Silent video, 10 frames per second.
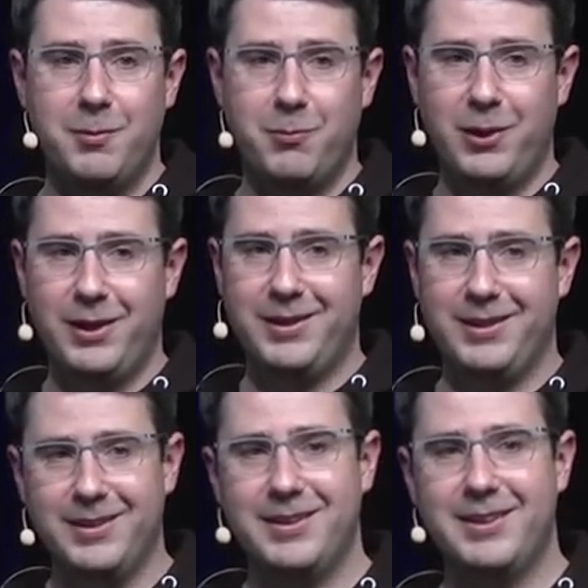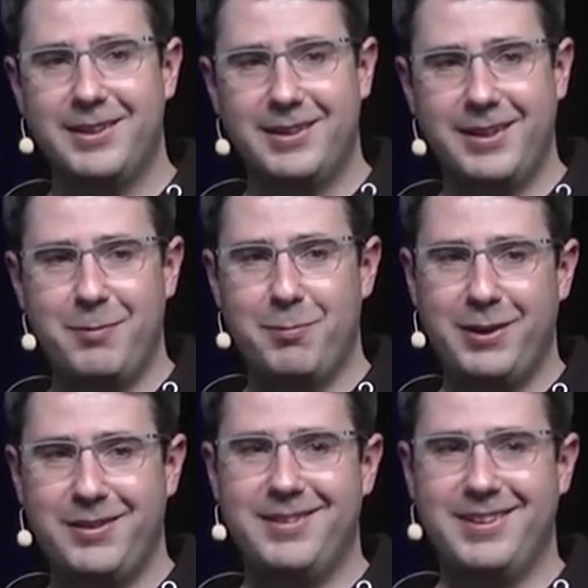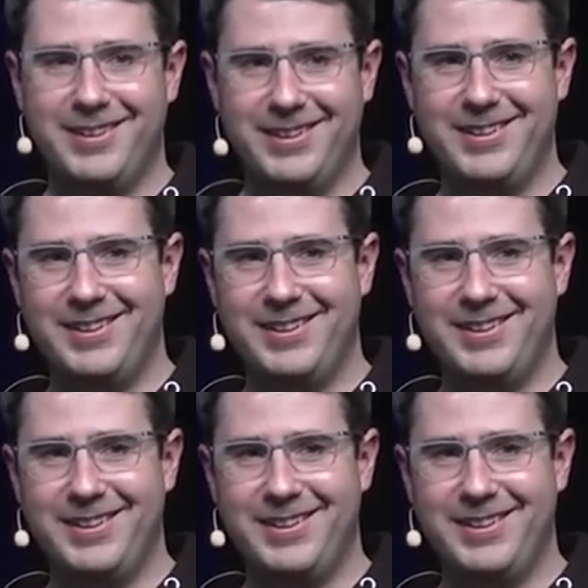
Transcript: more like a gate-based uh,